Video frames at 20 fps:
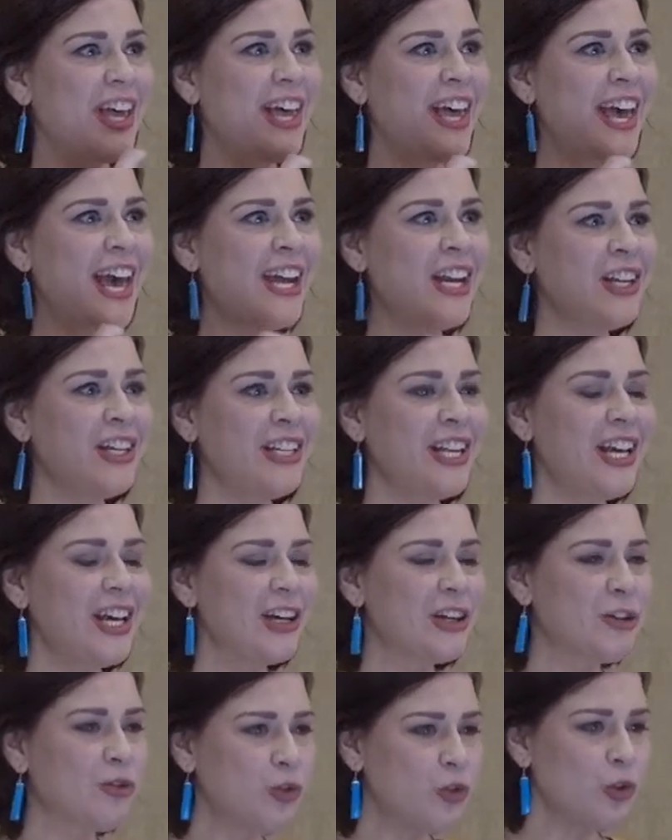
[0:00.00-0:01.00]
And a
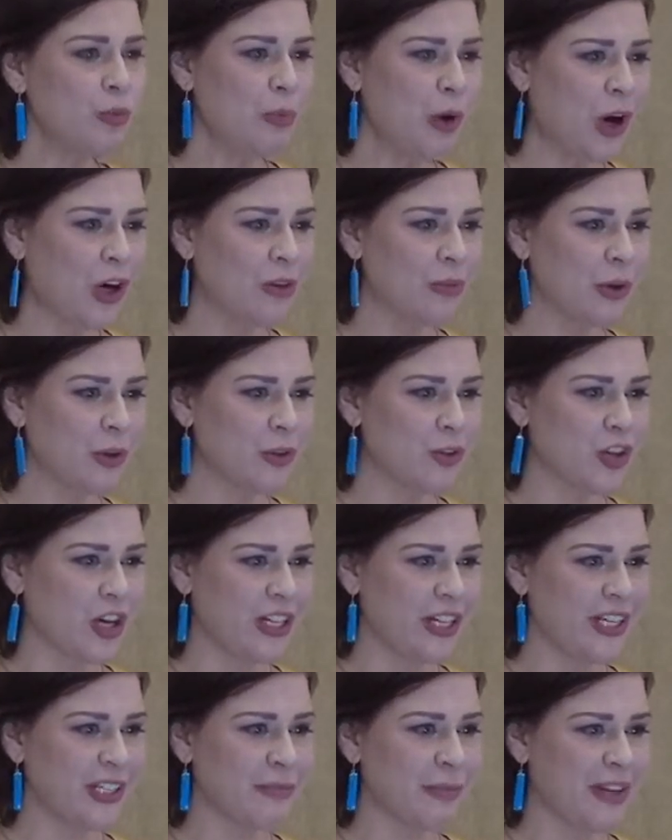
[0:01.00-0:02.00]
cool part about
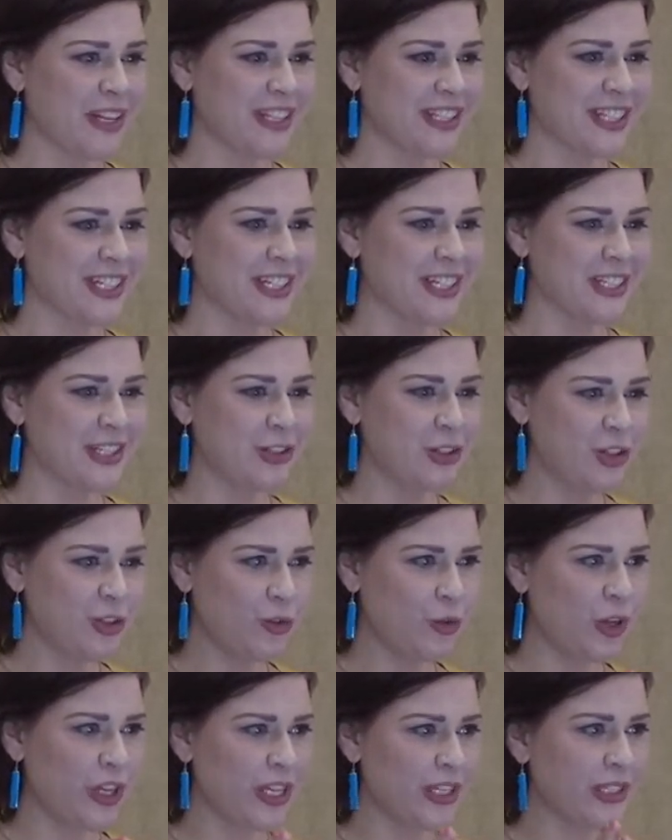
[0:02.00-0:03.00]
Chinese medicine
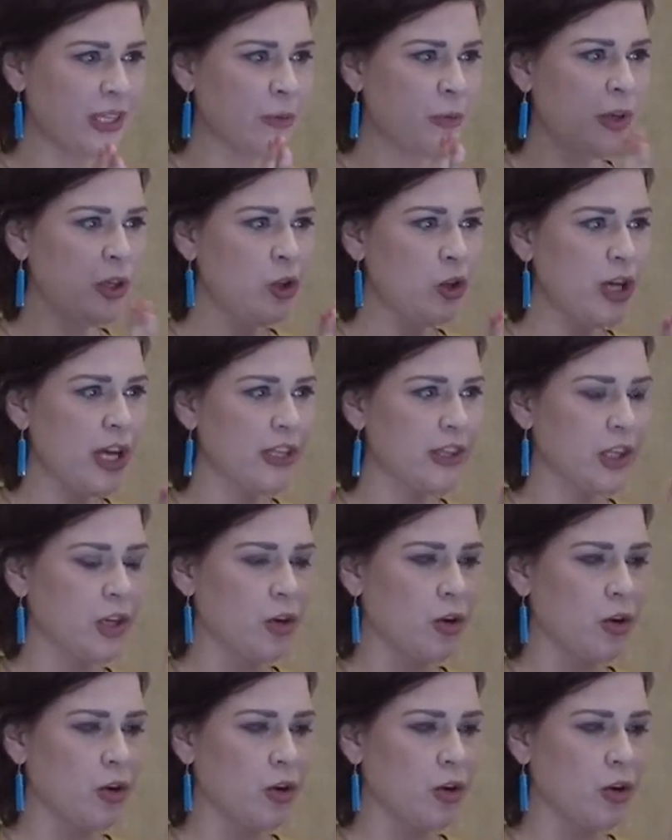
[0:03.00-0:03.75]
too is that we look at